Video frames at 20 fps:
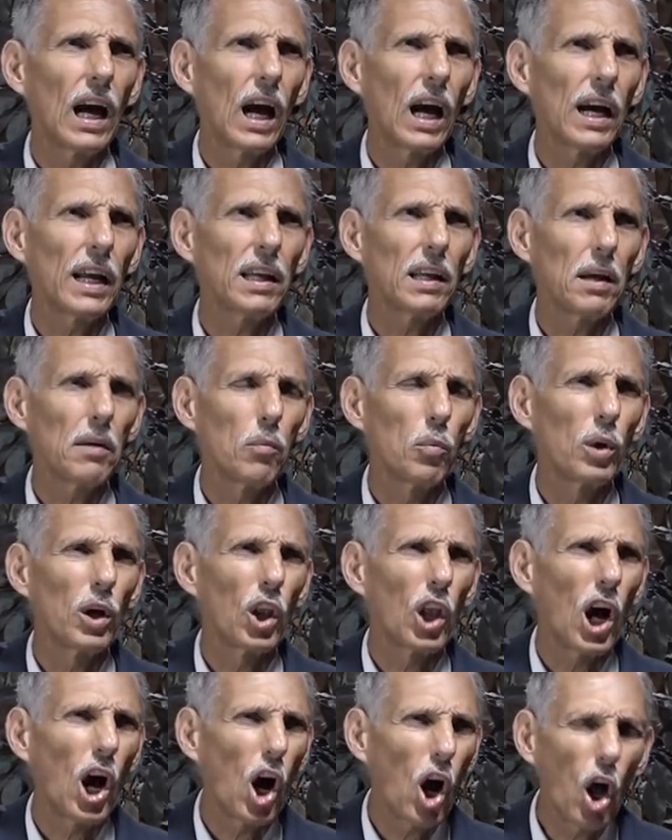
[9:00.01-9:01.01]
God
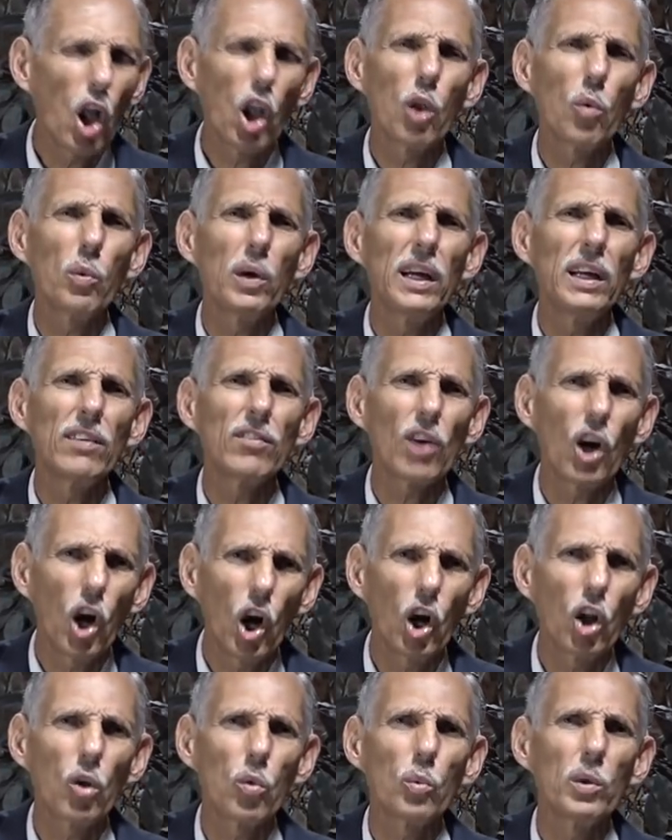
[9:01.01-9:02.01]
will always,
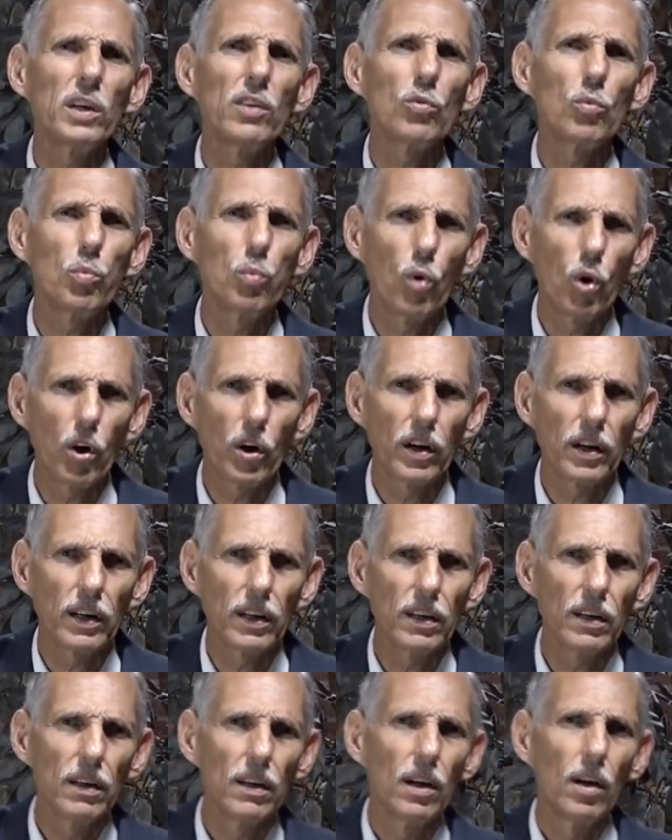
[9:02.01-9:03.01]
always
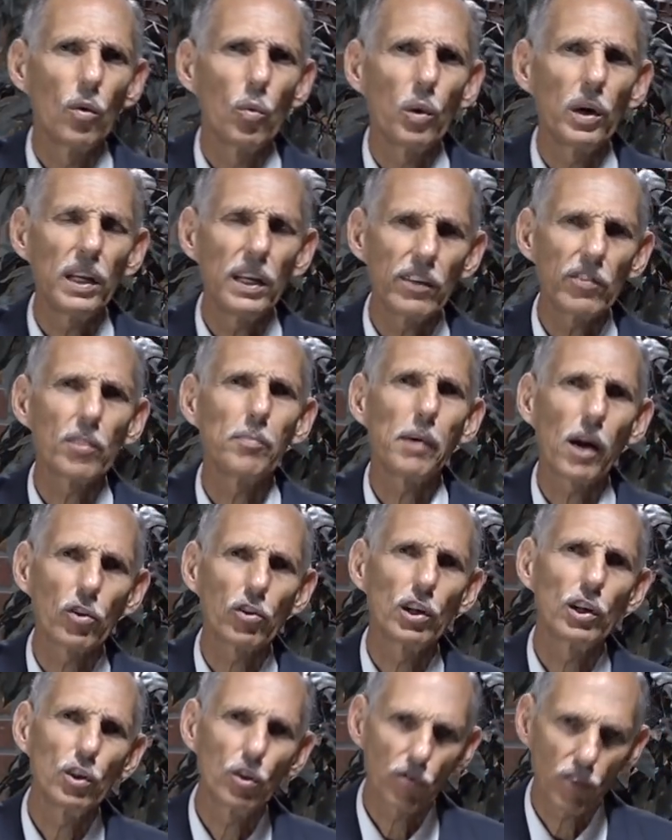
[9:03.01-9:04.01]
warn when he's
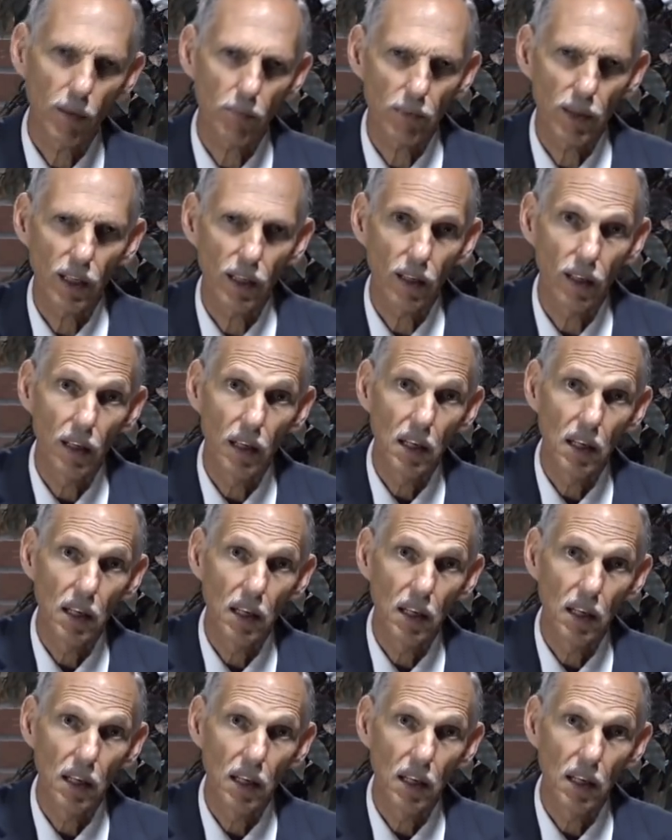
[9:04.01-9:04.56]
about to do something.